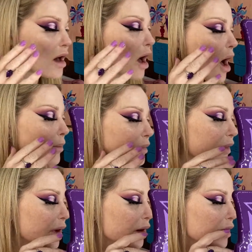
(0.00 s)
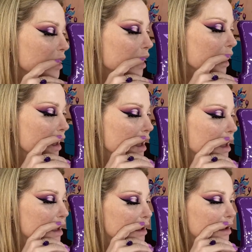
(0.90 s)
up there,
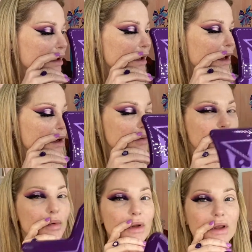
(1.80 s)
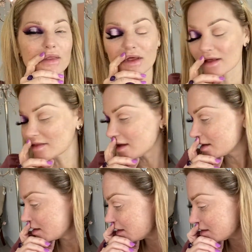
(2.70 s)
and I really think
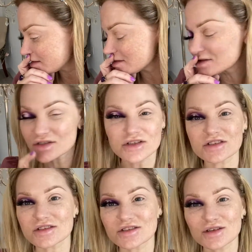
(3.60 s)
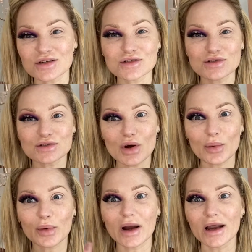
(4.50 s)
that it just looks so
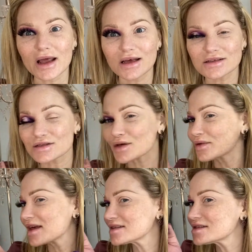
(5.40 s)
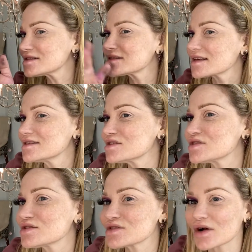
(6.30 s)
pretty. So let's get
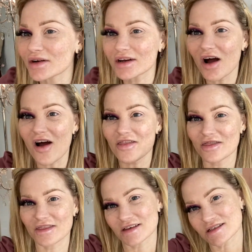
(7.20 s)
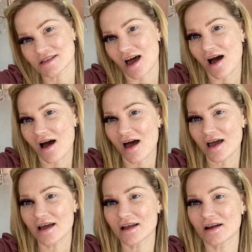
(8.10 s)
started on this
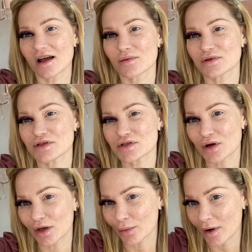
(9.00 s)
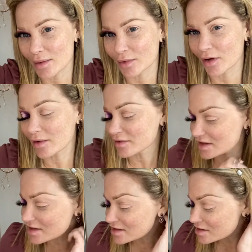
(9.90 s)
eye, and I will show you where I'm going with
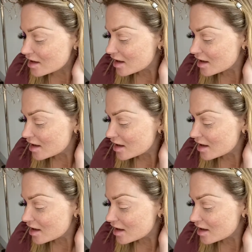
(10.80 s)
this.